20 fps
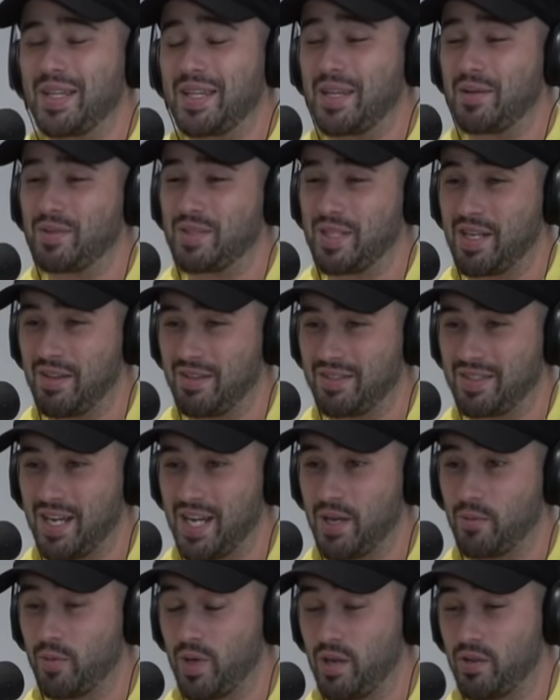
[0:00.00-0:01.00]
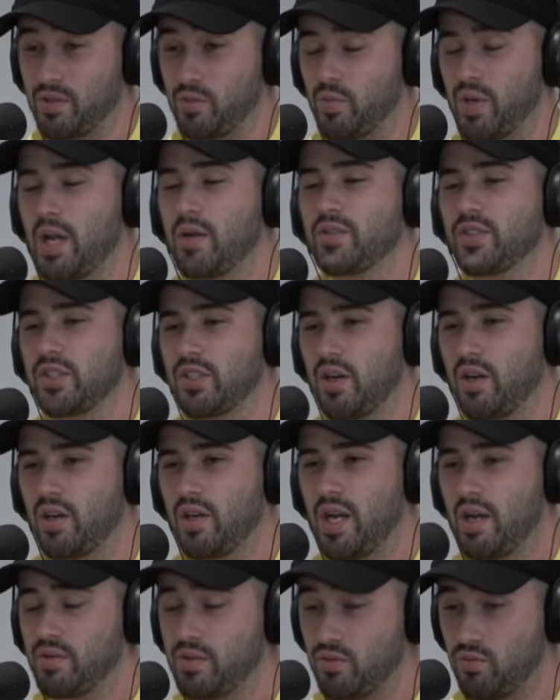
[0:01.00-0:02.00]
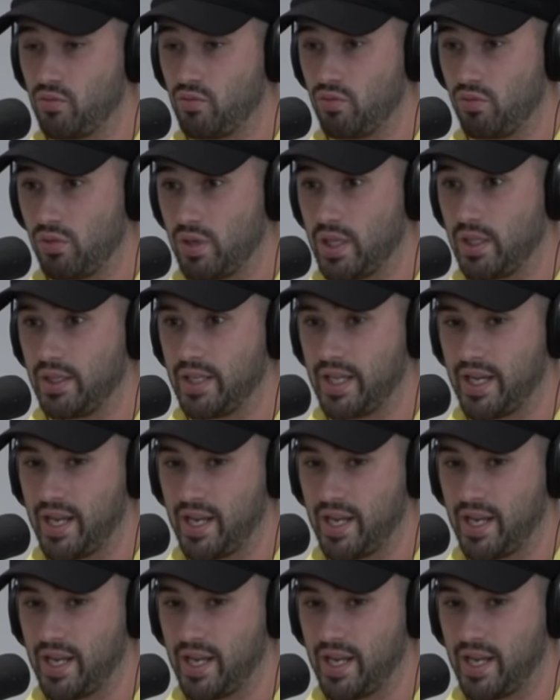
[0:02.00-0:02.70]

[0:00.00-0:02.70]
there was another time when I was... When I was younger, I was really an